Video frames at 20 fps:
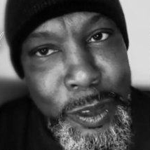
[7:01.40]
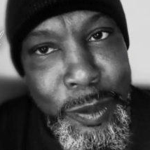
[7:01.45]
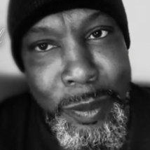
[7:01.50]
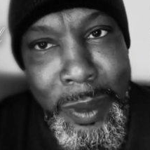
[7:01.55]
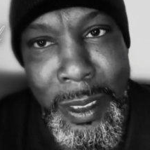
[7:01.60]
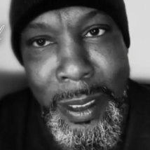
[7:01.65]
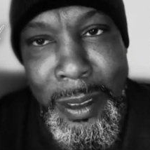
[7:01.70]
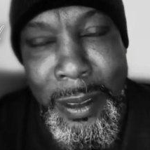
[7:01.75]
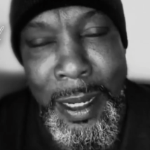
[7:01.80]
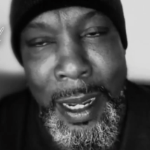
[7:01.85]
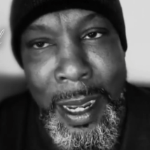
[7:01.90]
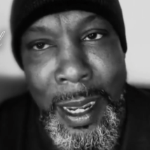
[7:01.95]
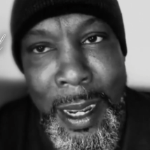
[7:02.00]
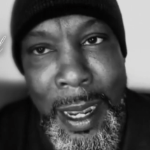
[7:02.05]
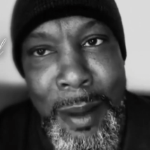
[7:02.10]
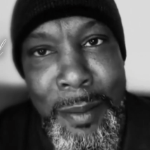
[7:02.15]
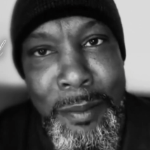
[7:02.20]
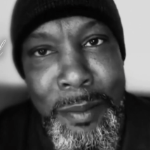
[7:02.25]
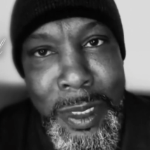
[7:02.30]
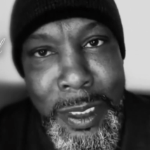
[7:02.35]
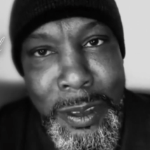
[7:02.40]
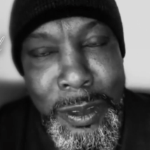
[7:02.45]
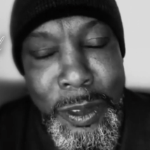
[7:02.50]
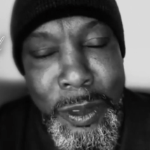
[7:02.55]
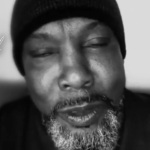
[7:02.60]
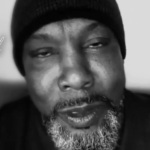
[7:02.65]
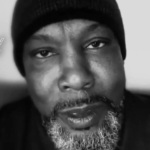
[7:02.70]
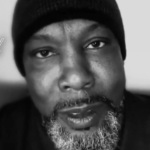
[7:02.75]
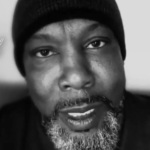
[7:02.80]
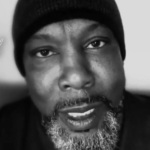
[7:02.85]
man. I miss
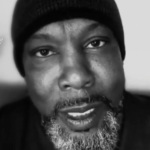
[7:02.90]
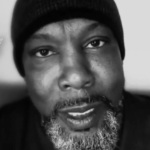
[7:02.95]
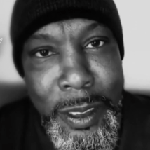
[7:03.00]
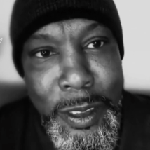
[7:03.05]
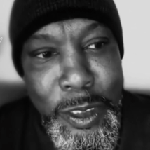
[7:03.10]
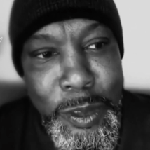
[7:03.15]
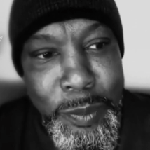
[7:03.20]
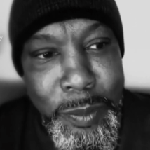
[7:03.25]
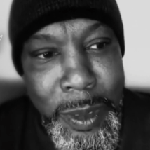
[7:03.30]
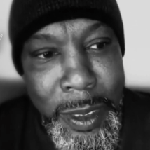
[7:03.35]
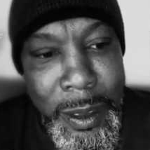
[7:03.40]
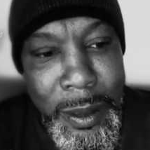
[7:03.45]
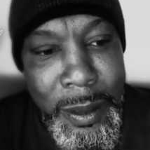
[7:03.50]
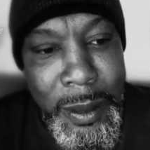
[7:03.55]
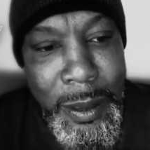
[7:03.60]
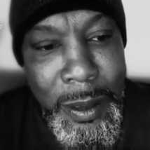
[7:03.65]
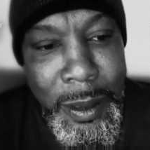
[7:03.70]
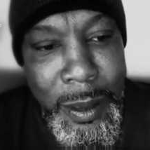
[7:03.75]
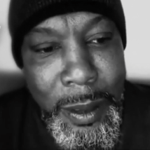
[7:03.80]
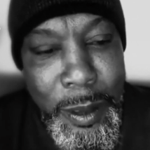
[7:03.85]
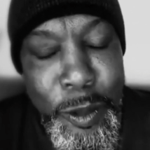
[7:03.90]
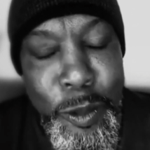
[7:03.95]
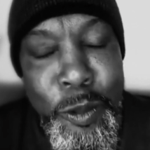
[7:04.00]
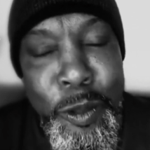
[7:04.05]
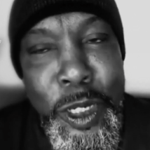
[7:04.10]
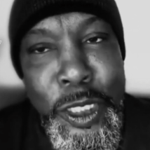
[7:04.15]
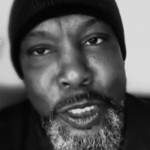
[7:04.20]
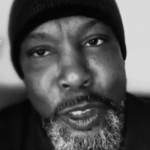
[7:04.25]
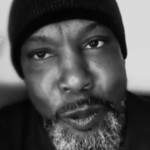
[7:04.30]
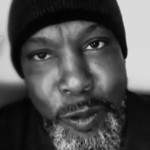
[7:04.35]
those days. But
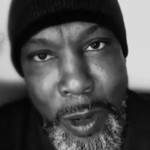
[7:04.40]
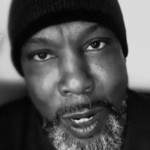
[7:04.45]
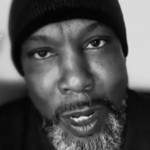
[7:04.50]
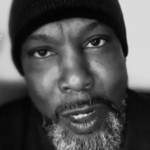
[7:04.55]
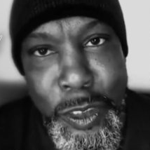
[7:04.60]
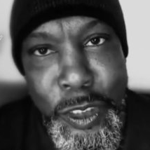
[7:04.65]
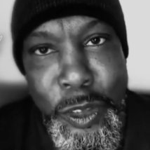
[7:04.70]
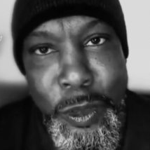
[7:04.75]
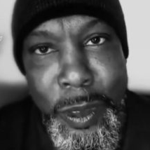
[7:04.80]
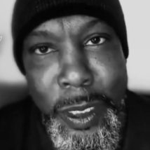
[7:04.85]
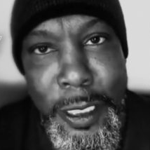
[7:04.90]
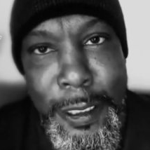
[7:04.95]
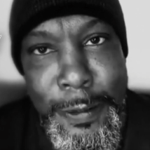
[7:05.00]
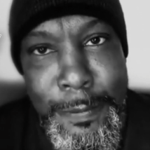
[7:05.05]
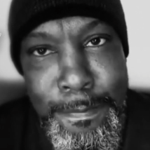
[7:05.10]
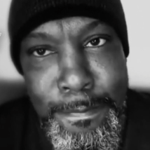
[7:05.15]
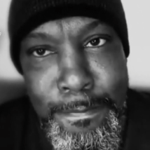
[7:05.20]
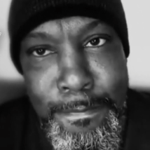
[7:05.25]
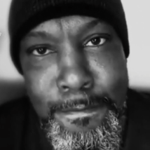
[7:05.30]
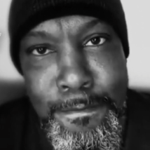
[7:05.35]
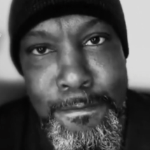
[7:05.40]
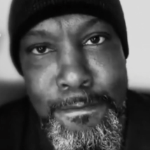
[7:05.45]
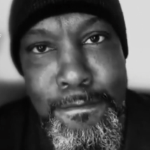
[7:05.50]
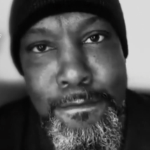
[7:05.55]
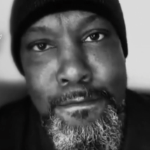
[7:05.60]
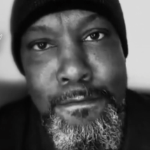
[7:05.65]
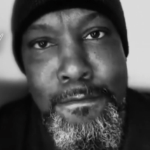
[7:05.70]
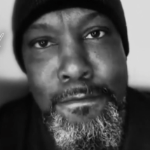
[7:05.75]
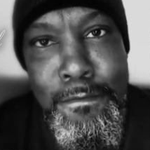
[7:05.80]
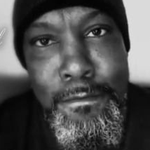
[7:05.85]
Richard Roundtree,
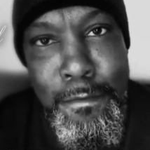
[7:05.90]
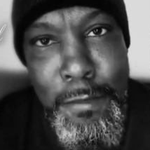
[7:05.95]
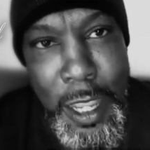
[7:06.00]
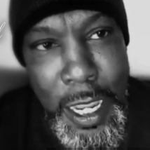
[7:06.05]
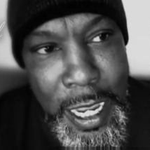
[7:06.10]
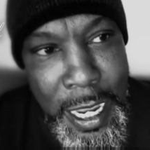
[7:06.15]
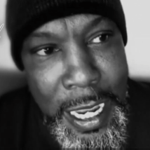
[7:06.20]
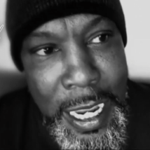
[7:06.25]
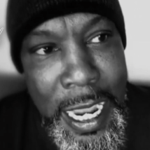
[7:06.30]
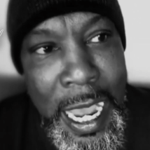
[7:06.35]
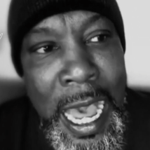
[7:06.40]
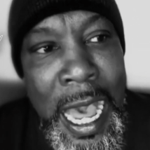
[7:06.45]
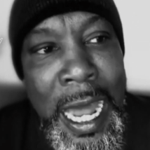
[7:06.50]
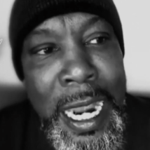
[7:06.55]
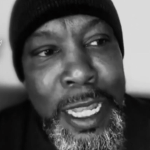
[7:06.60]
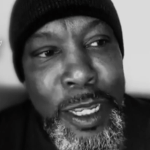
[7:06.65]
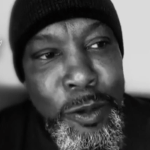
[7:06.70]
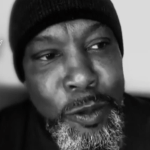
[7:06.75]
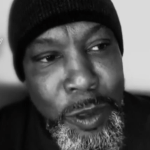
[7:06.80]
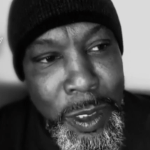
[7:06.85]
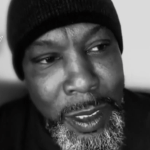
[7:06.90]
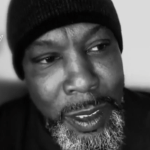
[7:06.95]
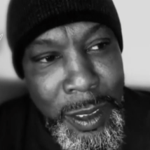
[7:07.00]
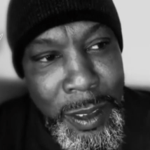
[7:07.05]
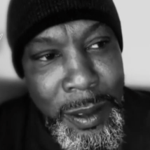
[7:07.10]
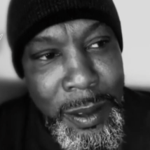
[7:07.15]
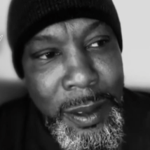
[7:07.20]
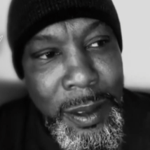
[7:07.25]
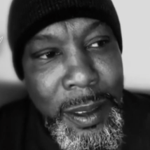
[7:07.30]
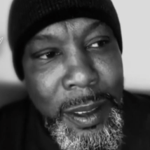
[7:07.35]
a
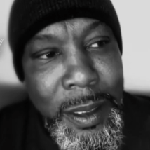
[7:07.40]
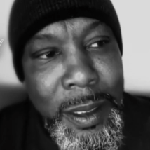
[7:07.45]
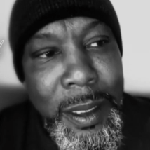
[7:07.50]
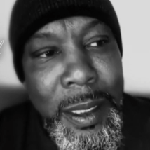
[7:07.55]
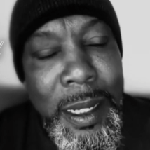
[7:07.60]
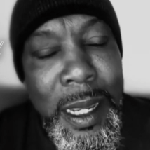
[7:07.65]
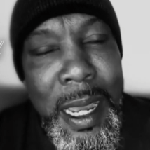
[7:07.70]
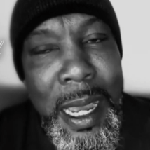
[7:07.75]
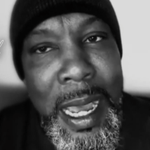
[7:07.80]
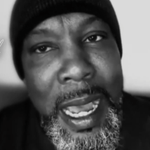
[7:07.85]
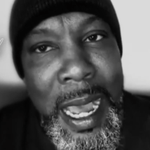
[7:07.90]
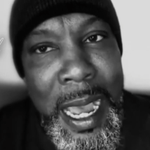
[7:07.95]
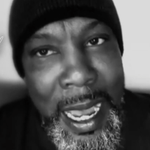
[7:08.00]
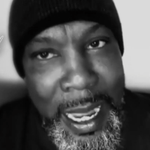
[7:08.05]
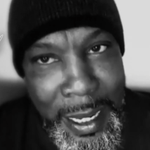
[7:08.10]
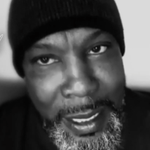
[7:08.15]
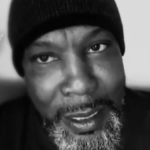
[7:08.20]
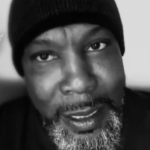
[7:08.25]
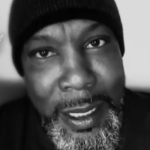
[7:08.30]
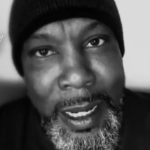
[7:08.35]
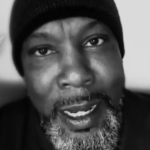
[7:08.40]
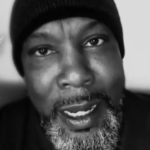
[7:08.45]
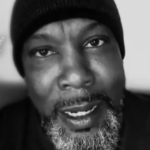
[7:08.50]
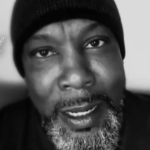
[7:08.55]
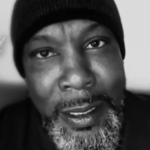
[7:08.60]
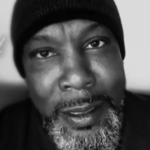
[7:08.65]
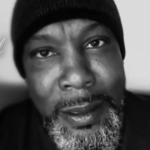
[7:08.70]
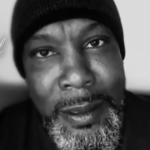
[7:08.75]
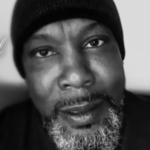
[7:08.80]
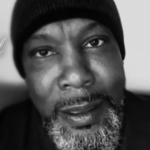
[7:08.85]
Hollywood
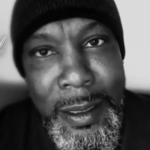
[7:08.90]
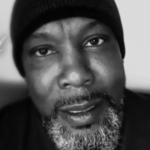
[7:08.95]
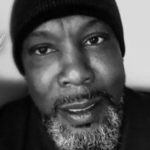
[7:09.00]
icon.